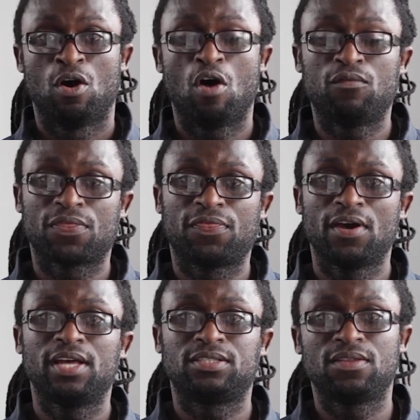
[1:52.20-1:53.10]
Over
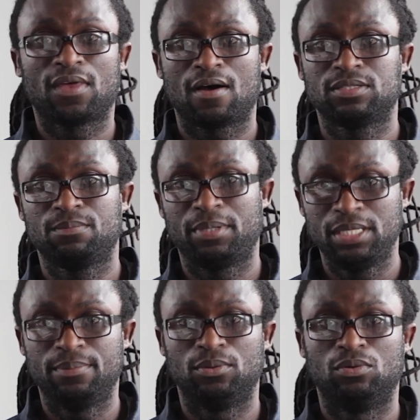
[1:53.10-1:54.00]
30,000
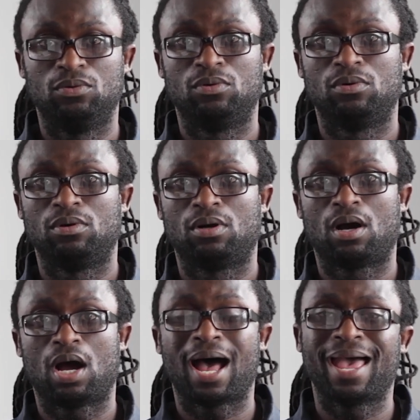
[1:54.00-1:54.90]
people
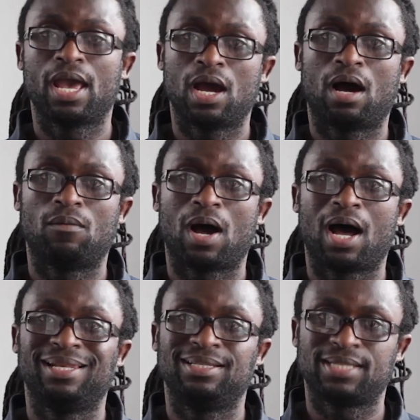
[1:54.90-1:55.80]
are
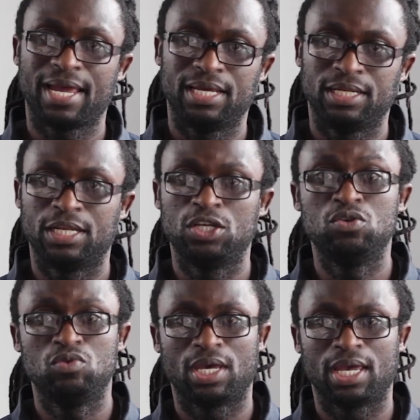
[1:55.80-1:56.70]
detained in the
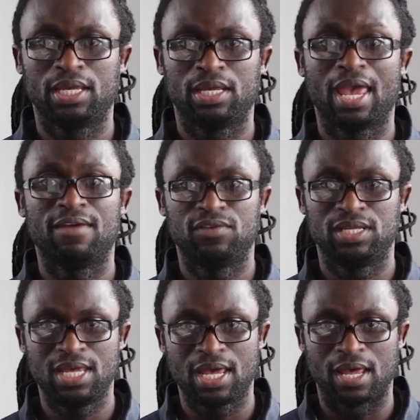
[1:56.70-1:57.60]
UK every
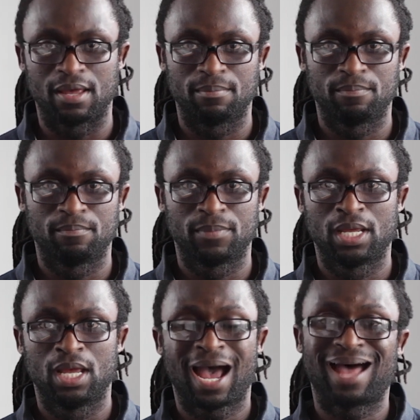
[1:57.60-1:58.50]
year
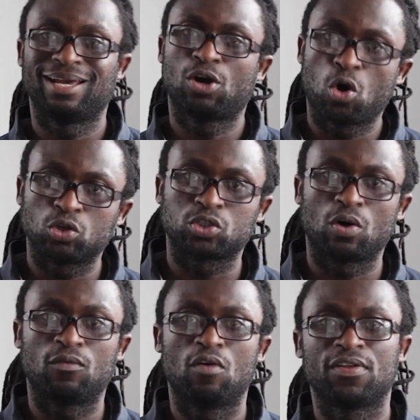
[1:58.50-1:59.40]
at a cost
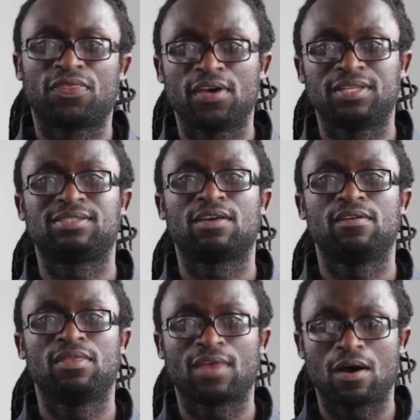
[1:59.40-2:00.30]
of over
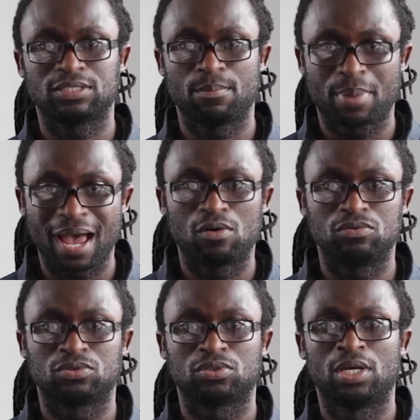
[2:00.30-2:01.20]

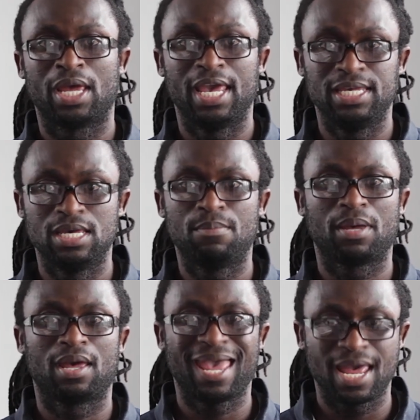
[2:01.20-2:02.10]
£37,000 a year
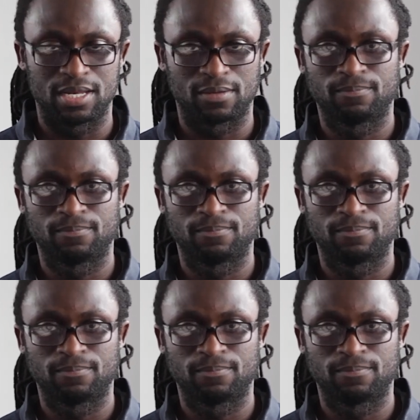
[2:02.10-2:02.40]
per head.